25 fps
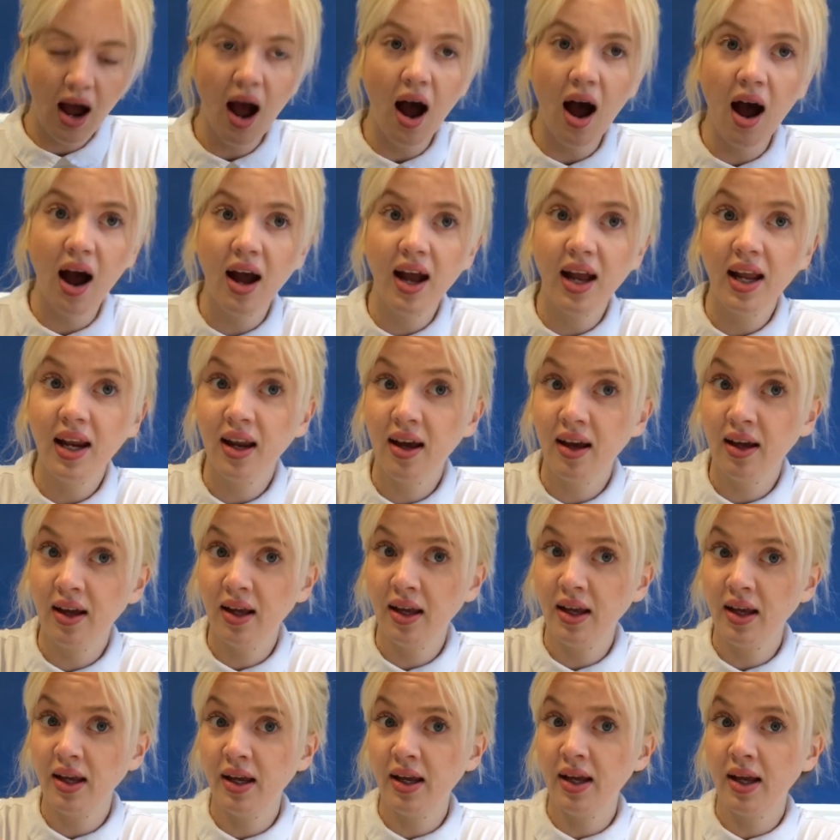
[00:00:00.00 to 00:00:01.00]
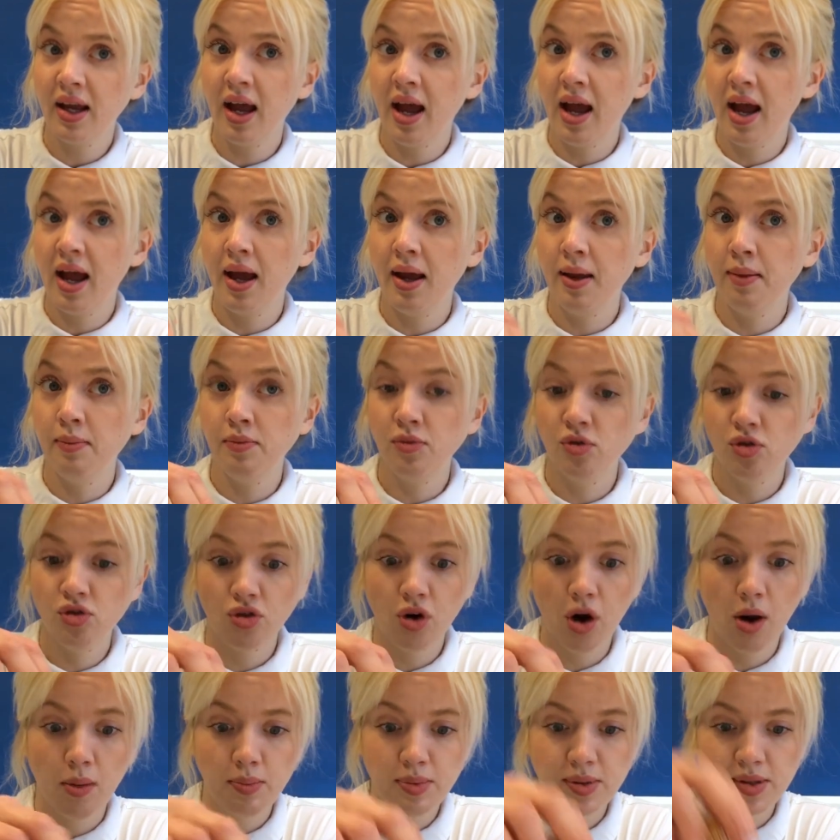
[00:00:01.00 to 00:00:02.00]
I like
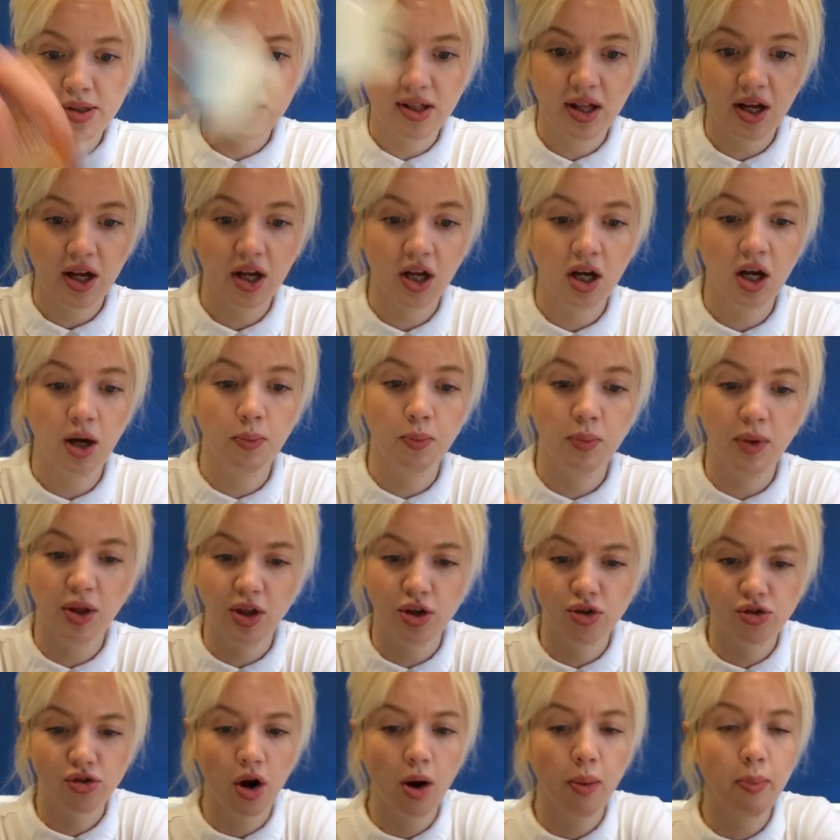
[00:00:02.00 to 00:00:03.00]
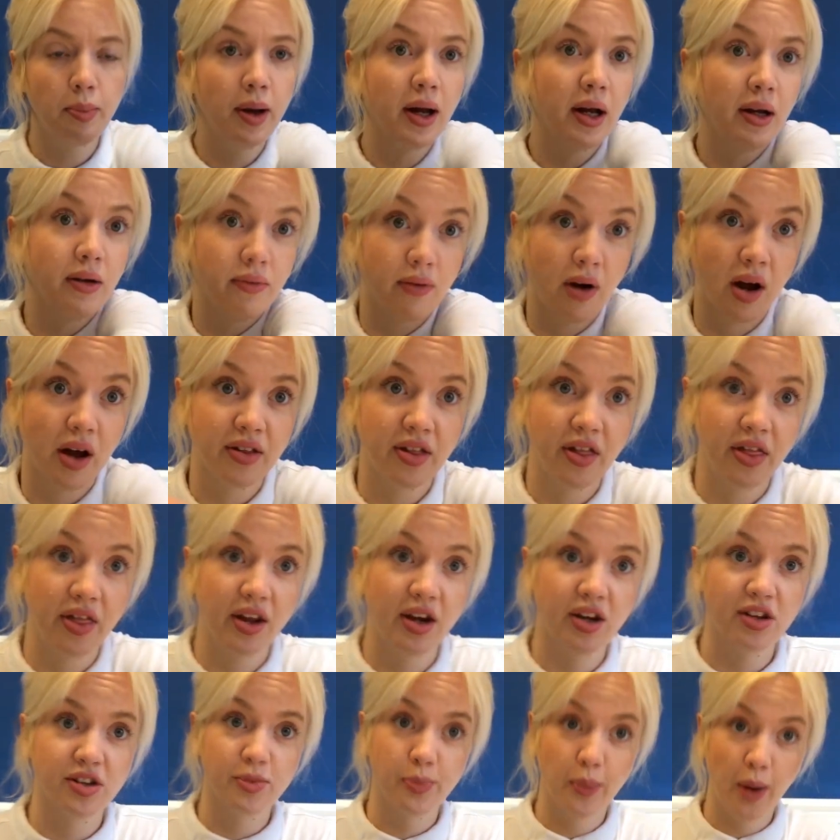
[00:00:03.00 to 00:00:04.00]
drops that come with a dropper rather than
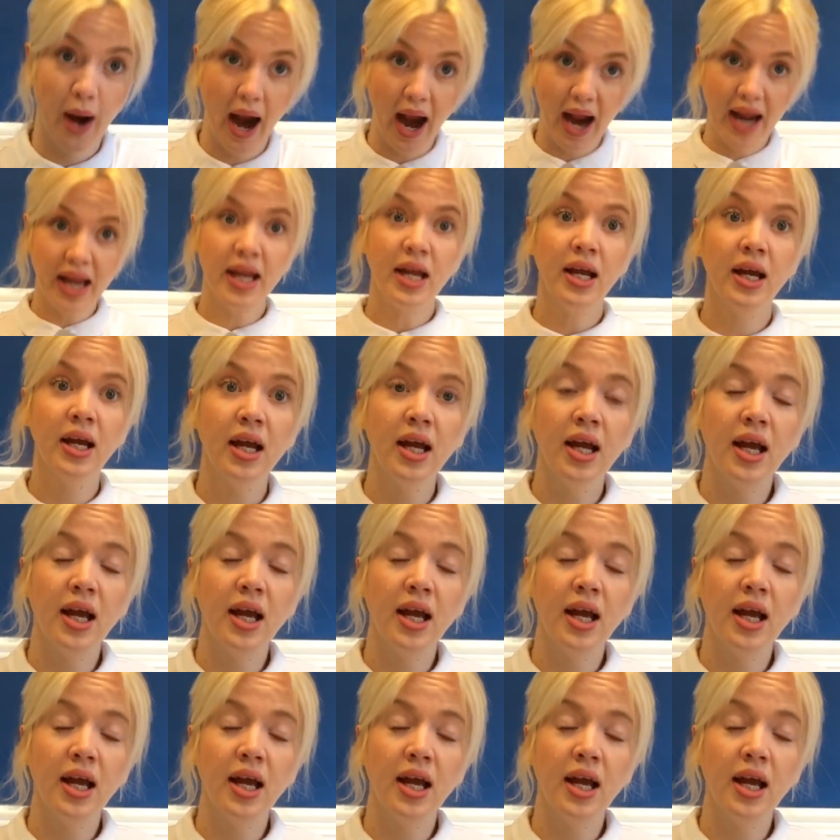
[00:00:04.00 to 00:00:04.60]
a spray,